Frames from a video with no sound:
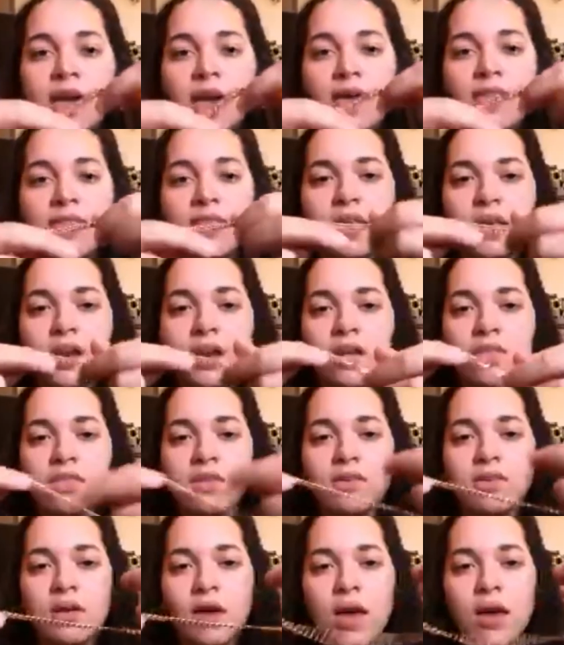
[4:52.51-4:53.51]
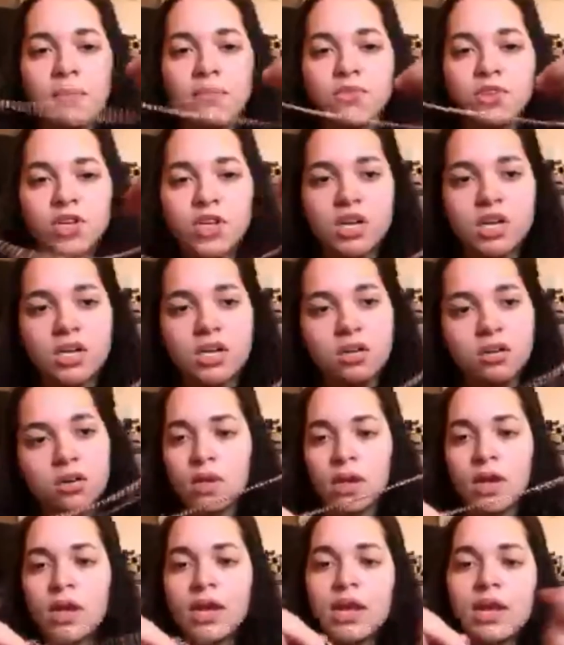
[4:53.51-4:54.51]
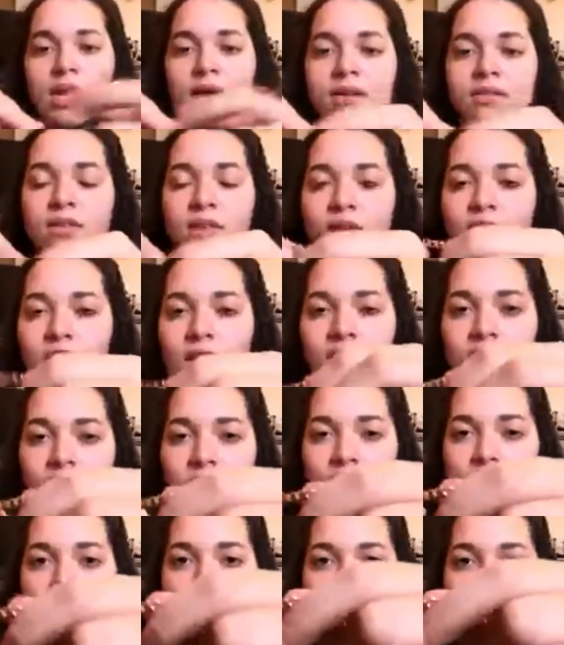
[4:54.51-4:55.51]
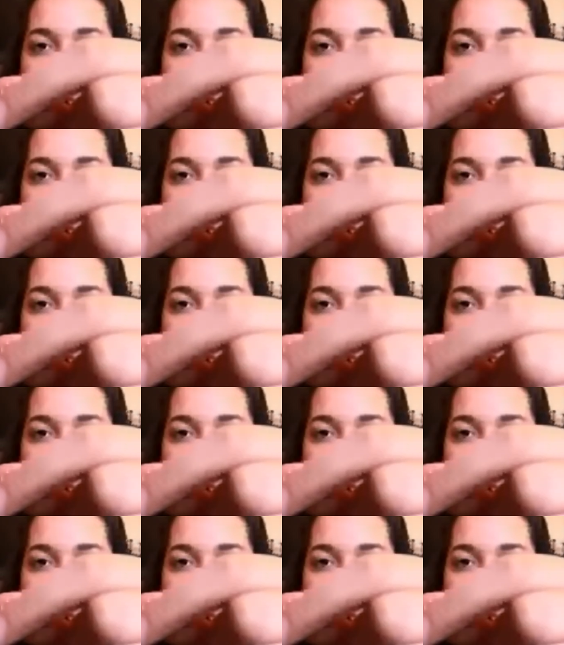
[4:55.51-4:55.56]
And then on the top chain, it has like a little